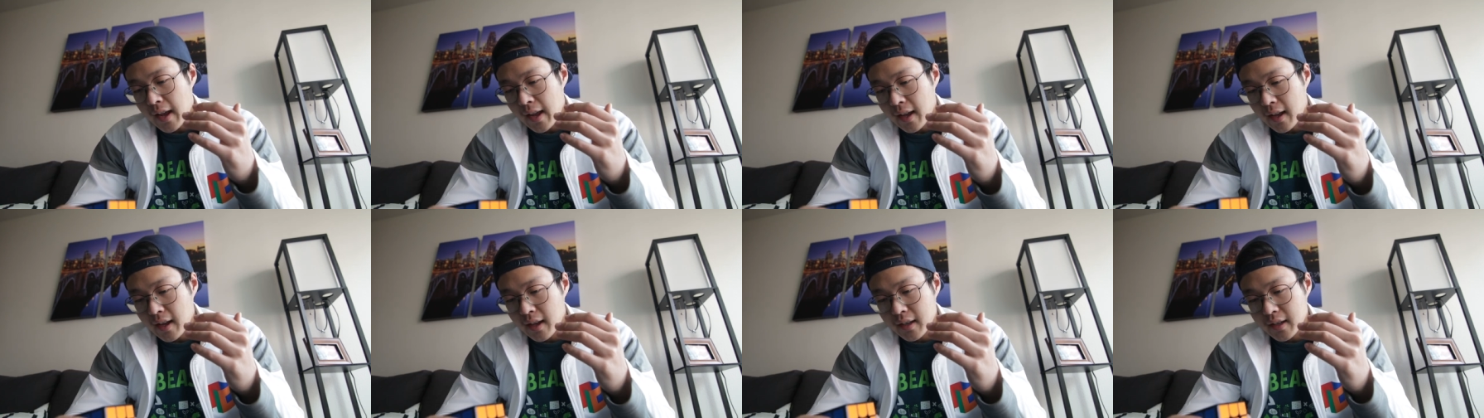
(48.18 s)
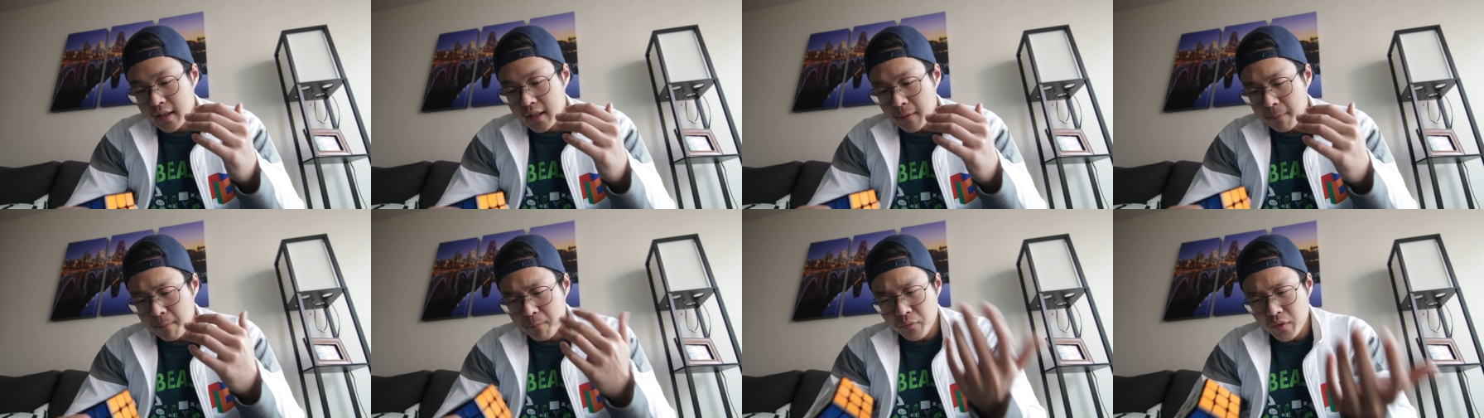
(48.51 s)

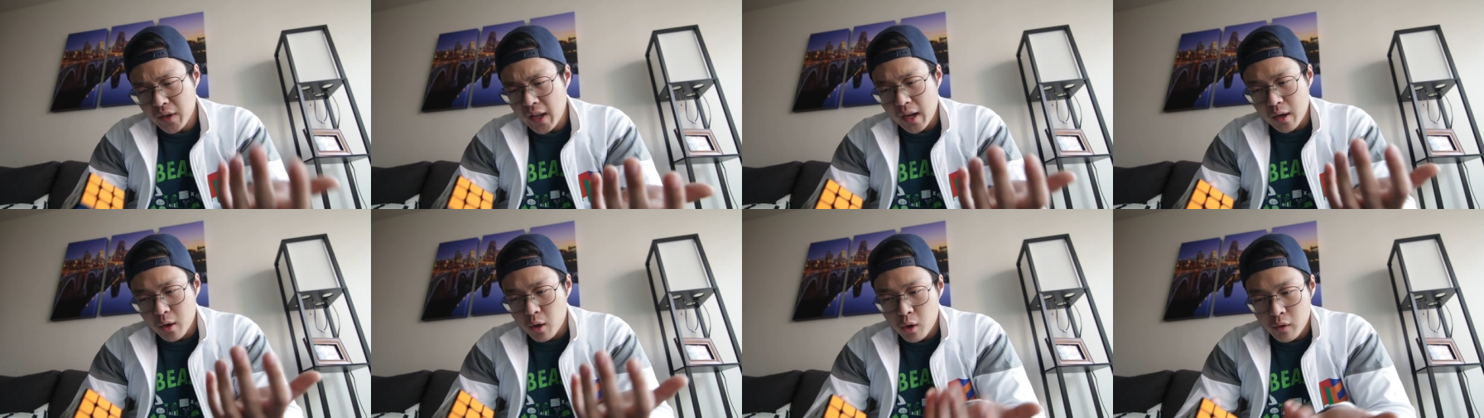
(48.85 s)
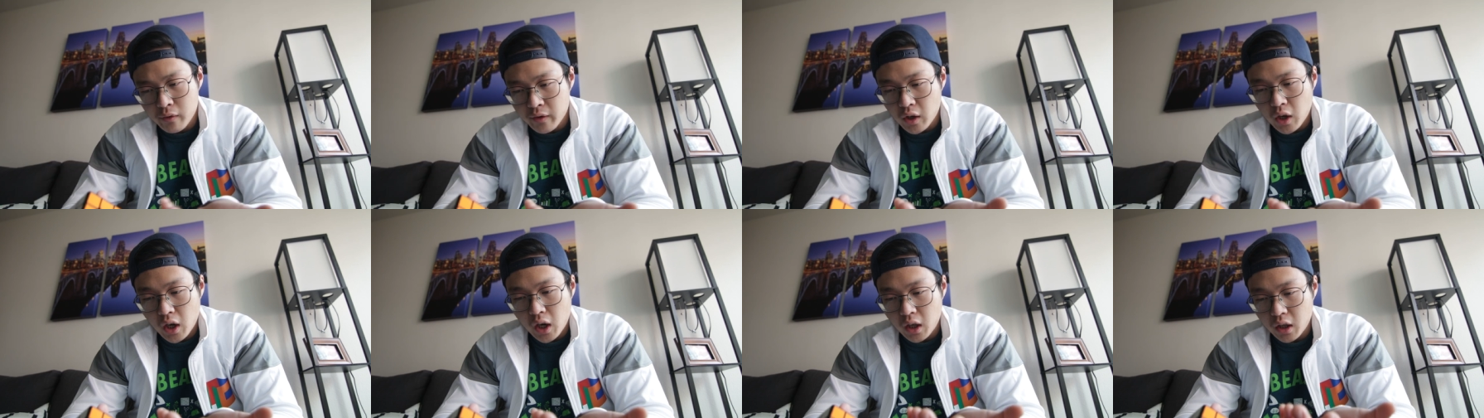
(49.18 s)
and yeah,
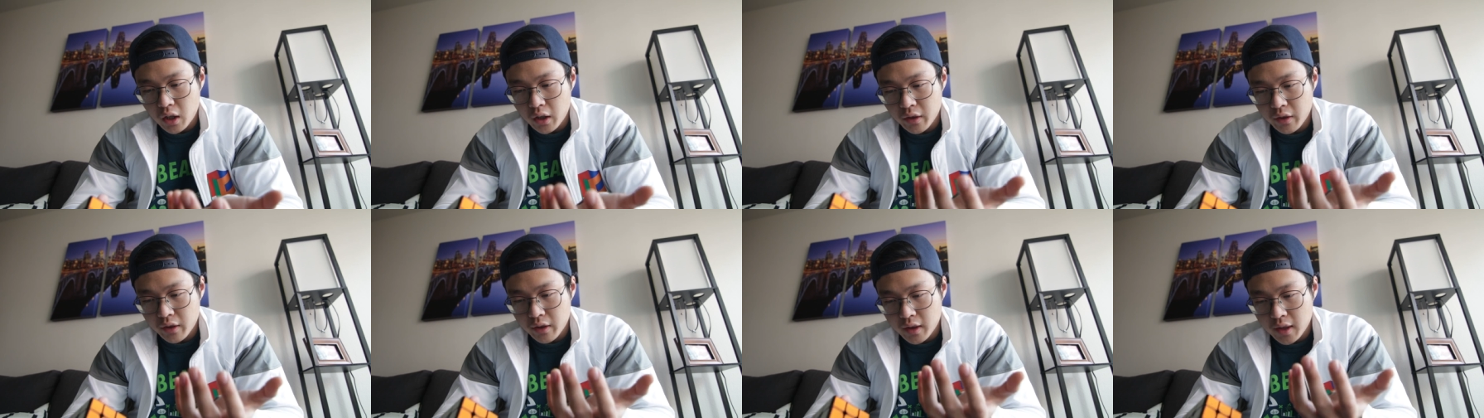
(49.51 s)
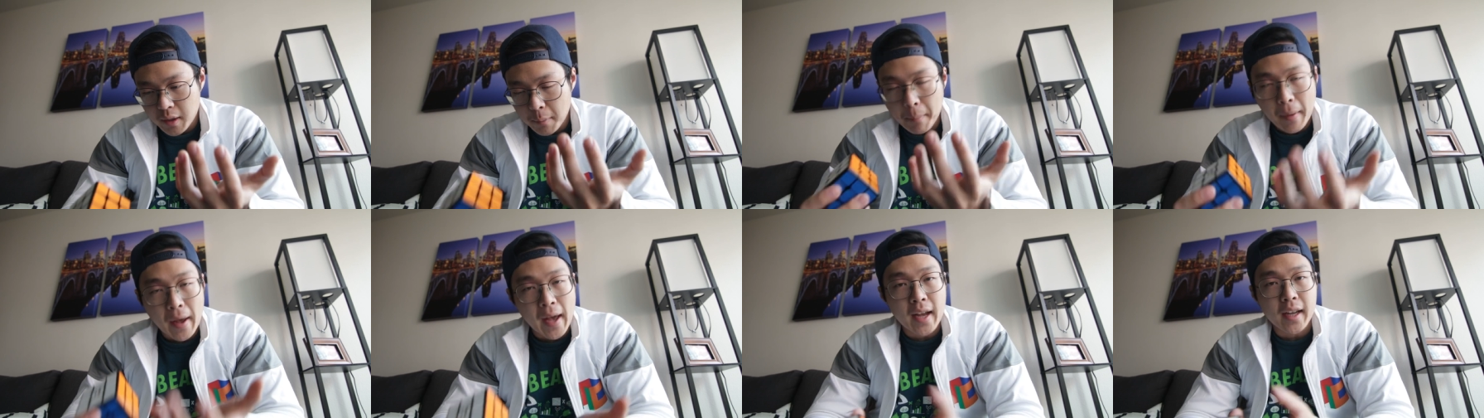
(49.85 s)
overall
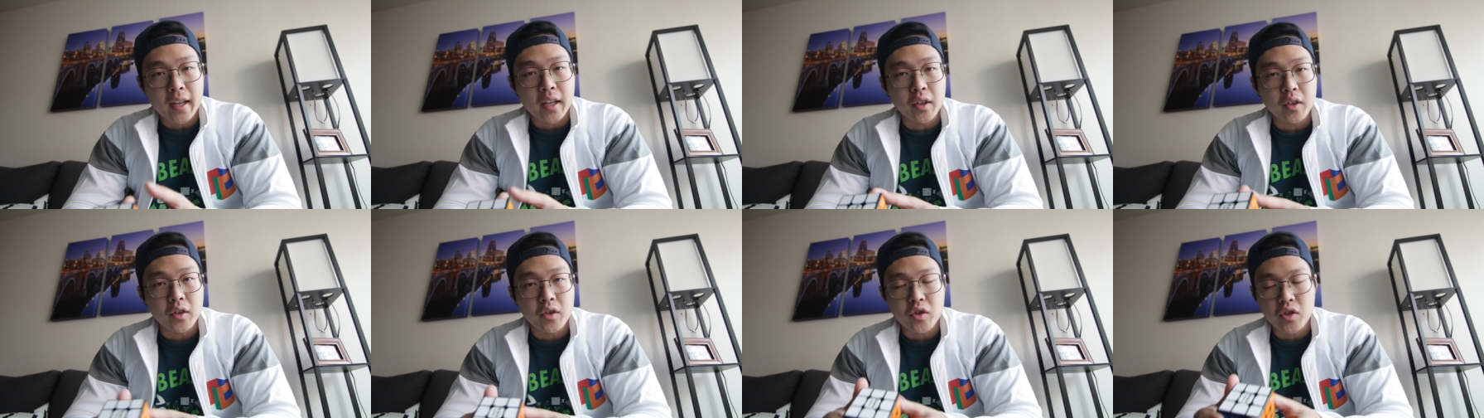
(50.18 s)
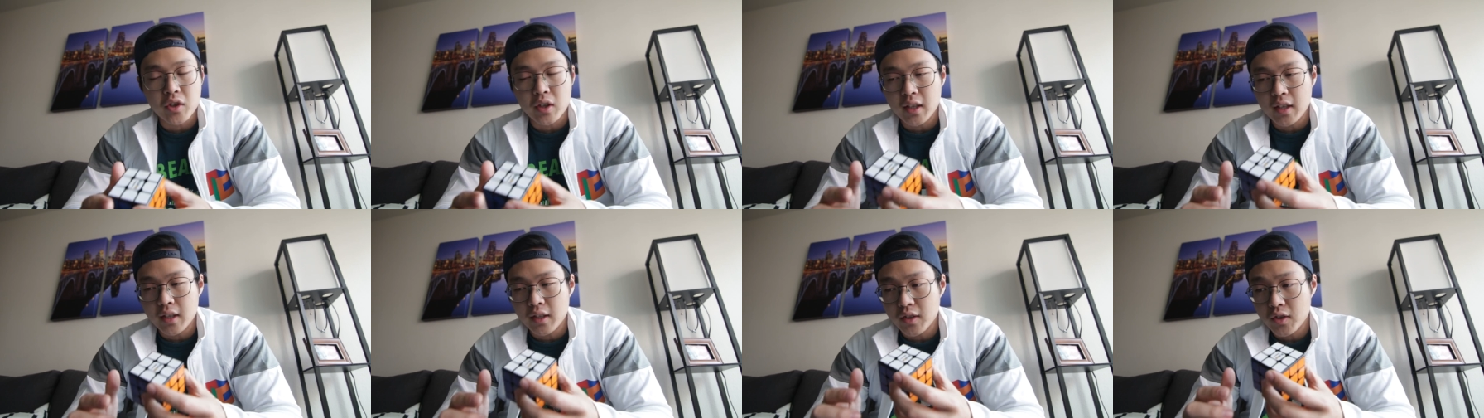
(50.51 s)
the
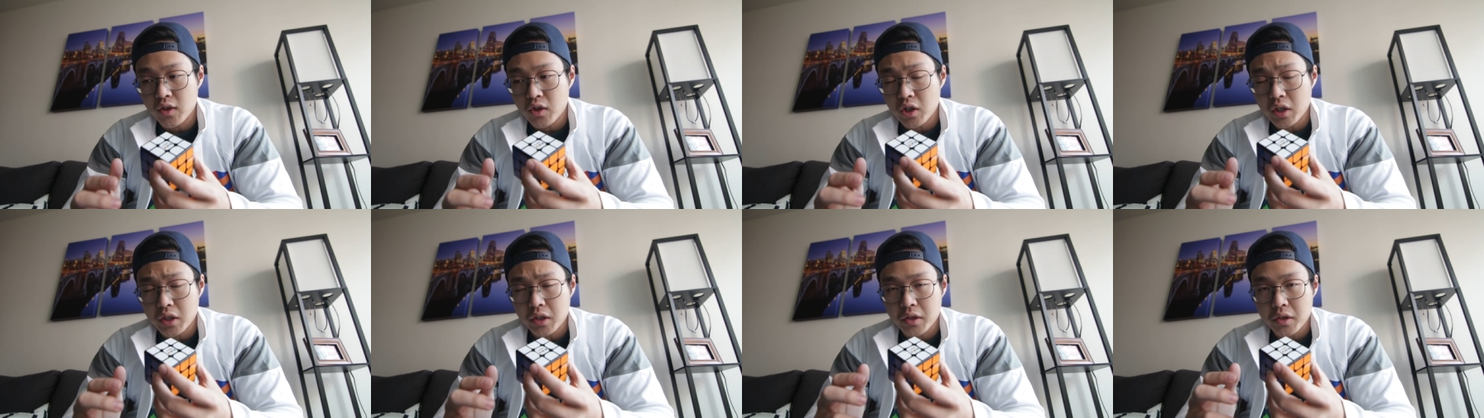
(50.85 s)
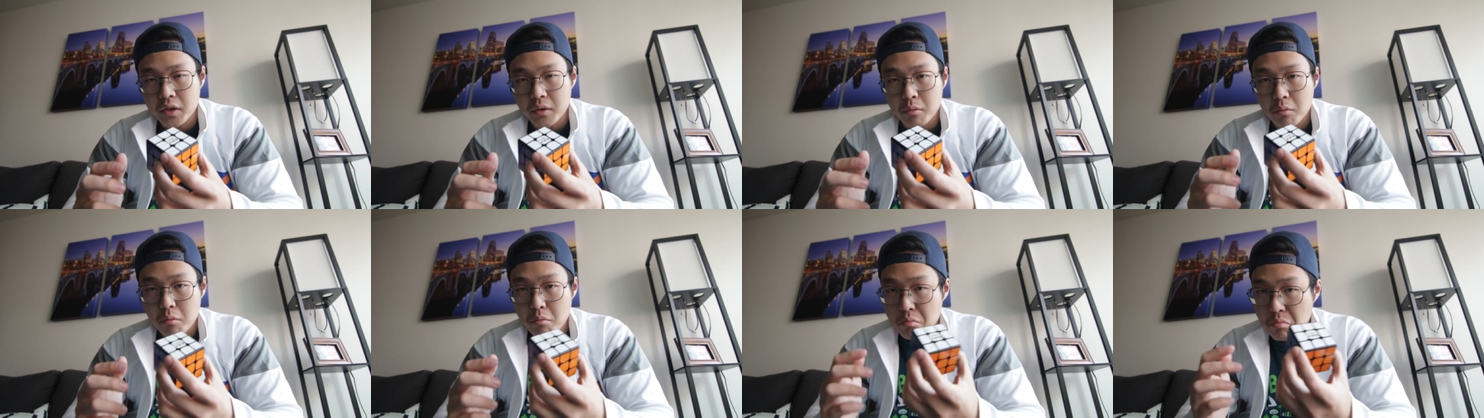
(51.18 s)
package is
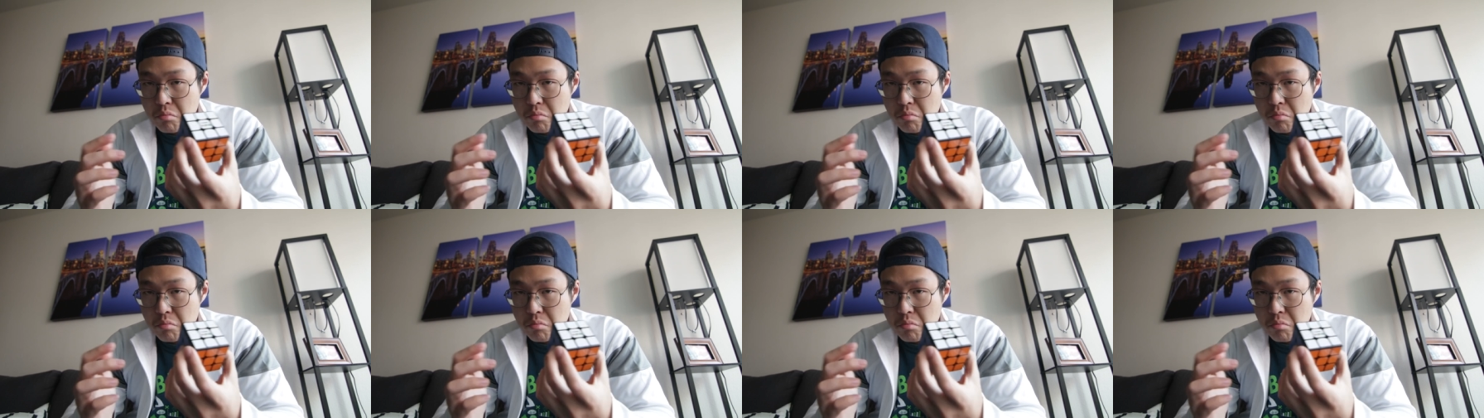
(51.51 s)
just